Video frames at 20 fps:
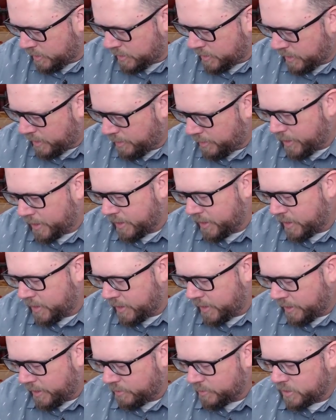can tell I'm at the end
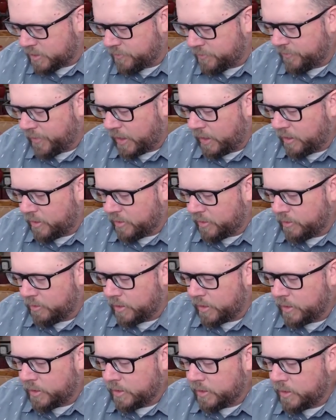now. I'm just firing through
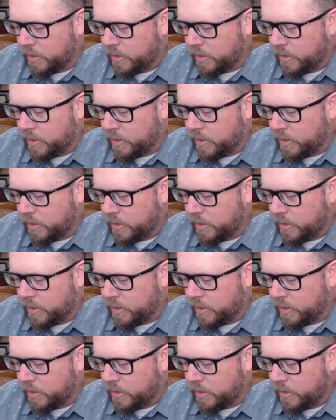it.